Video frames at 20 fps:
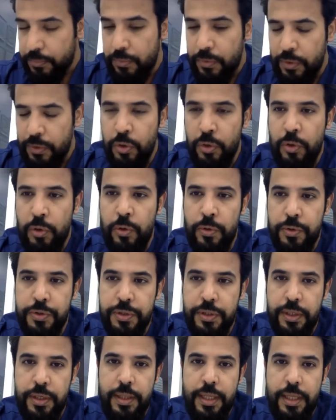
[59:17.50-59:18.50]

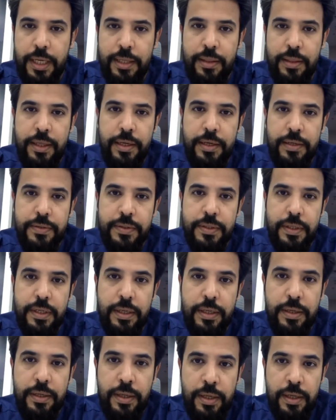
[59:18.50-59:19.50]
conclusion that there is
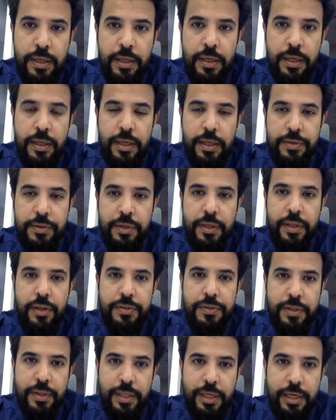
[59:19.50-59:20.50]
a
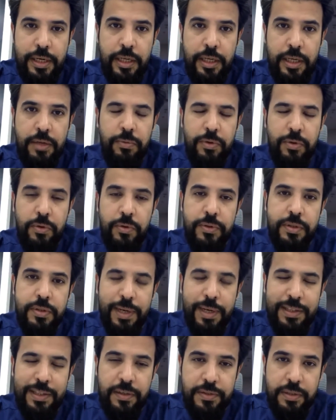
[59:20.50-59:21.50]
decrease in the leak in used
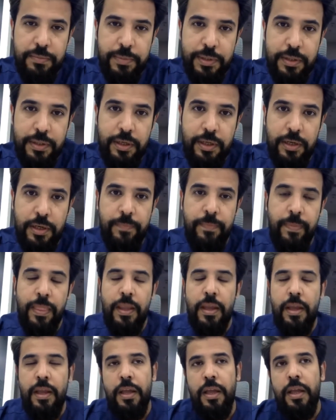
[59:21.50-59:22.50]
buttressing material.
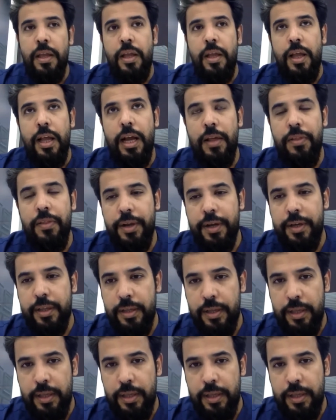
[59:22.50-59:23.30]
Other